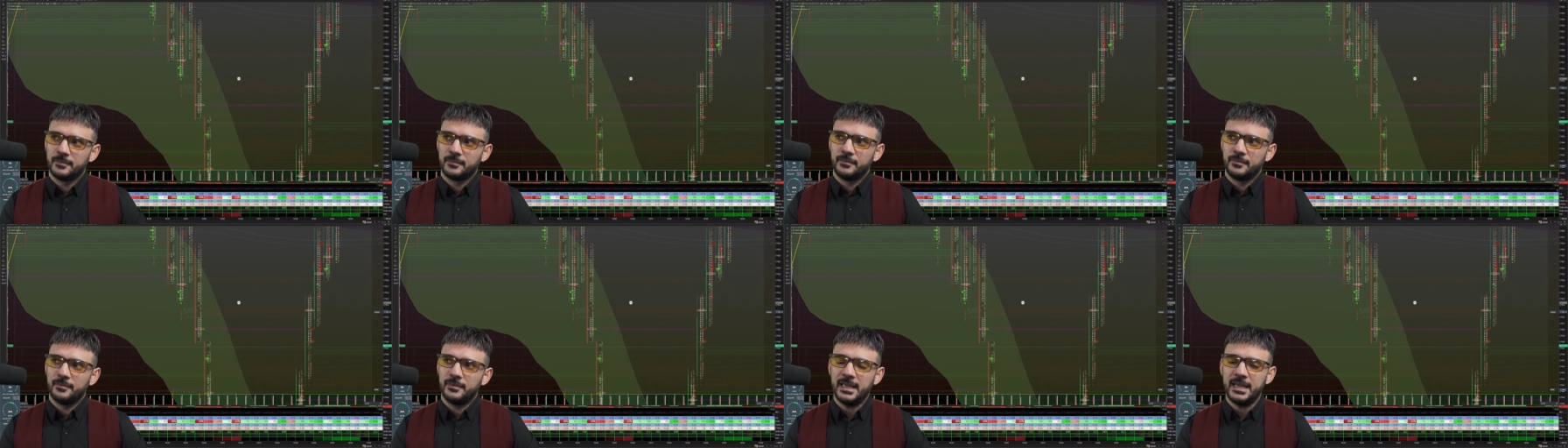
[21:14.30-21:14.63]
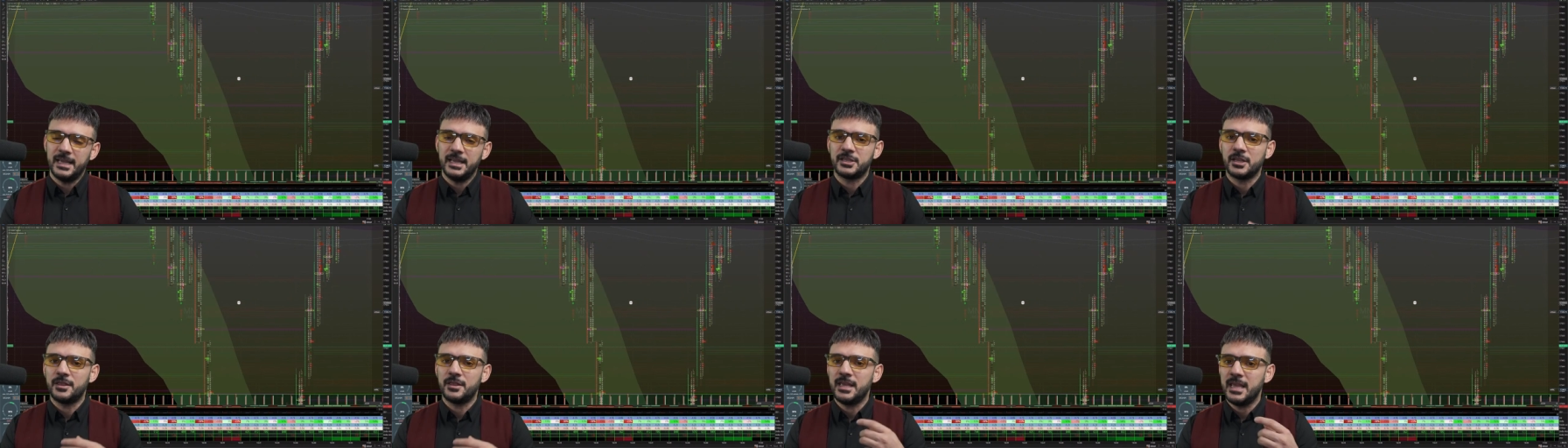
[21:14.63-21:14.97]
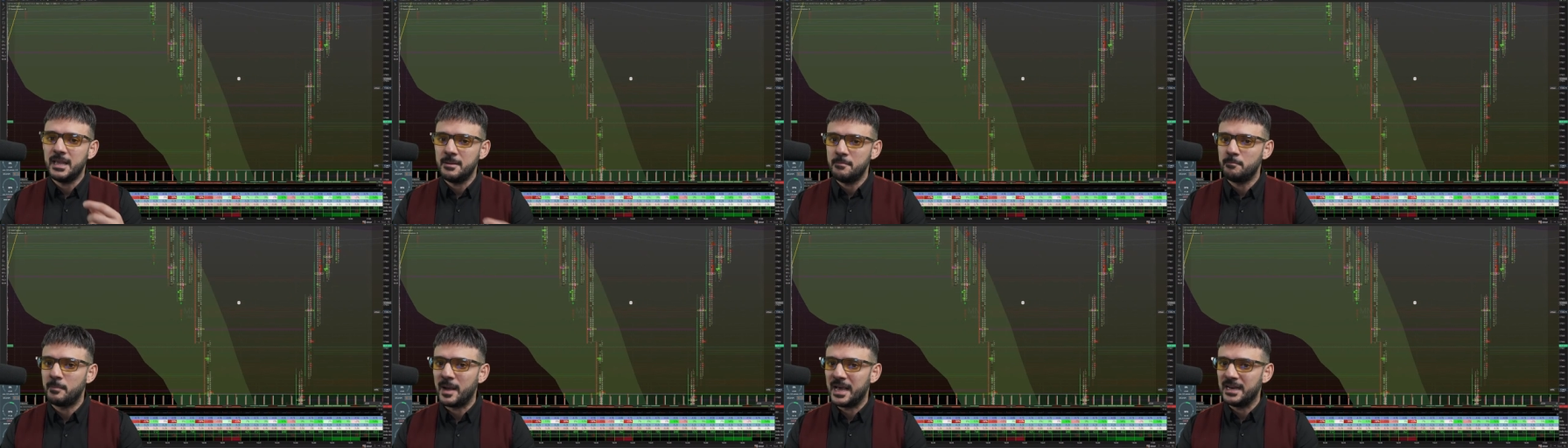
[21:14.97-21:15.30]
these are the
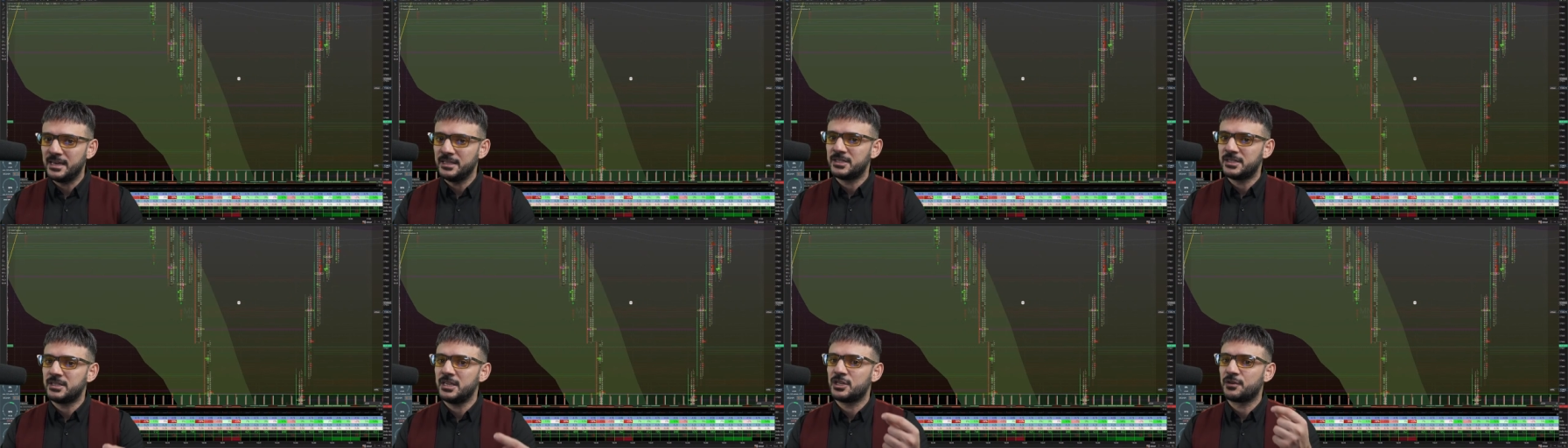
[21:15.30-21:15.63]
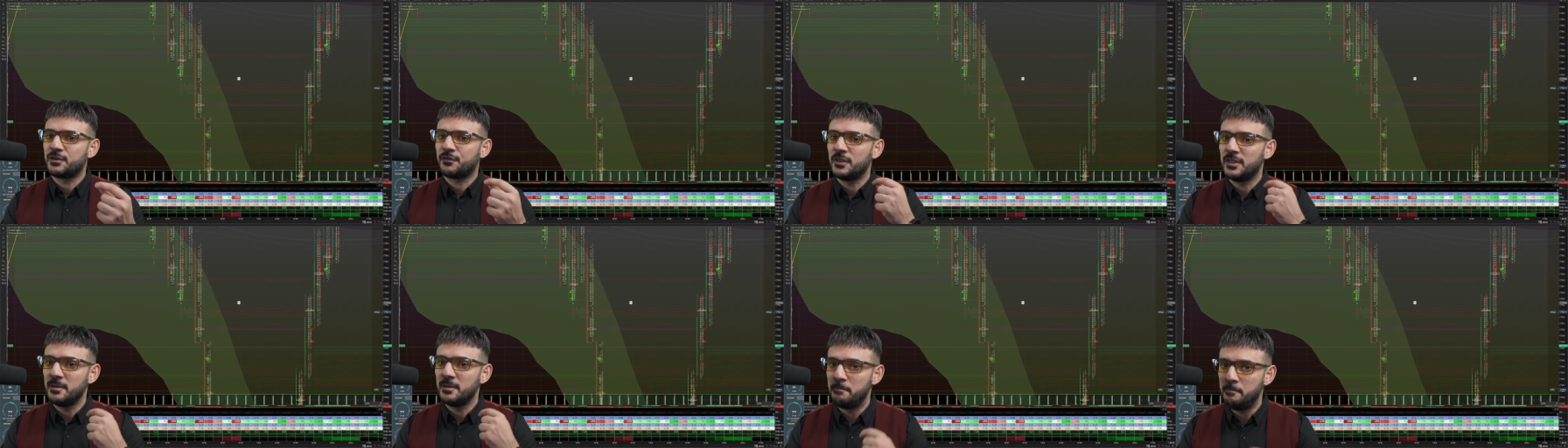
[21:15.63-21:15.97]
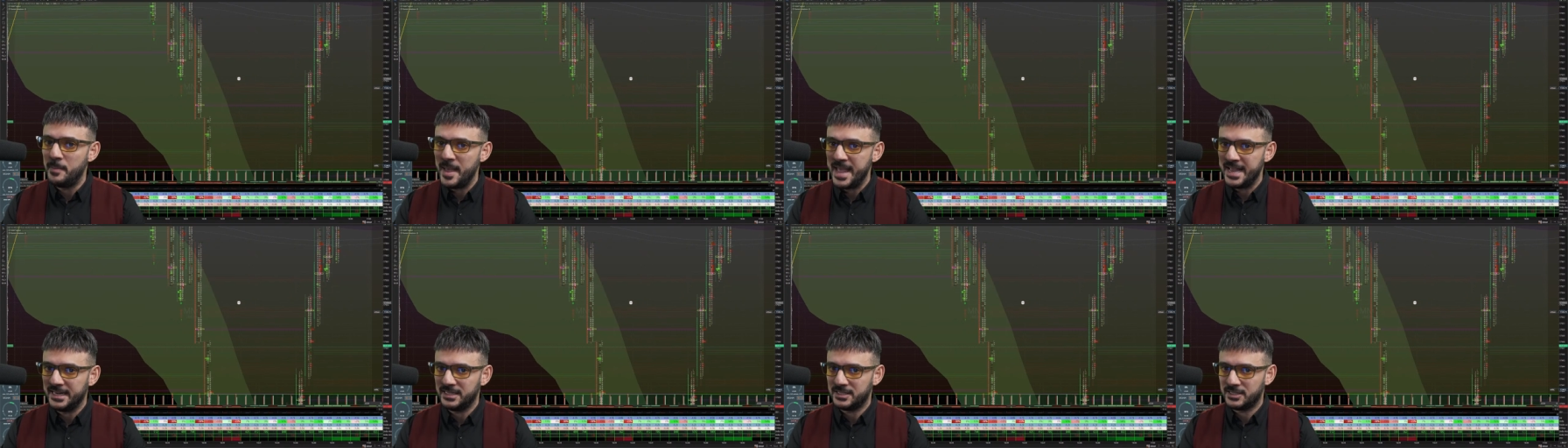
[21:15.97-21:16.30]
imbalances for the
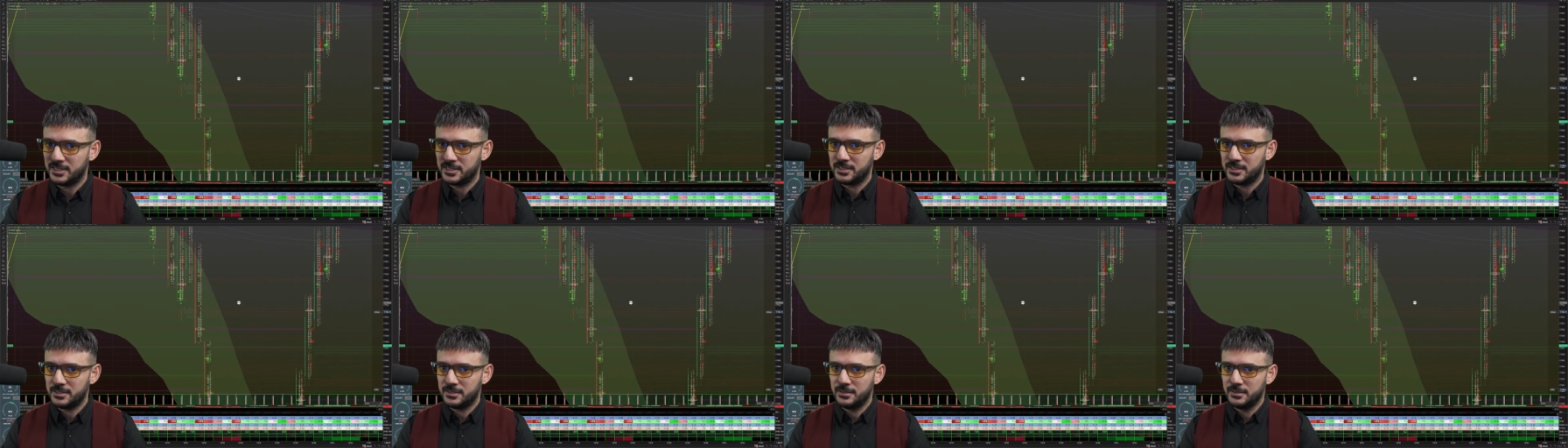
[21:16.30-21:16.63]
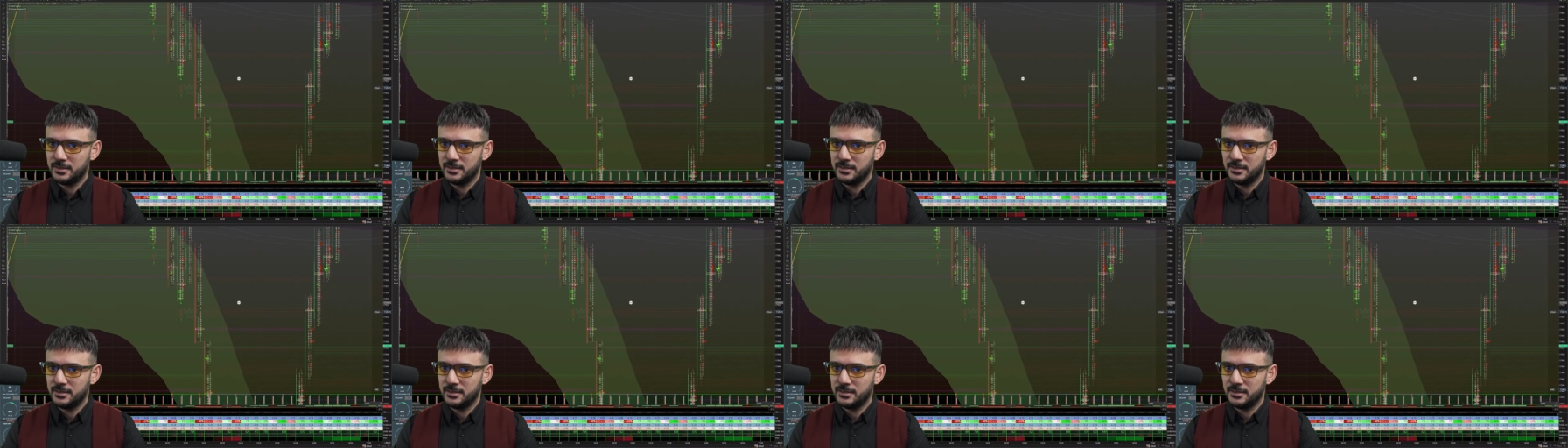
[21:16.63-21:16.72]
bids.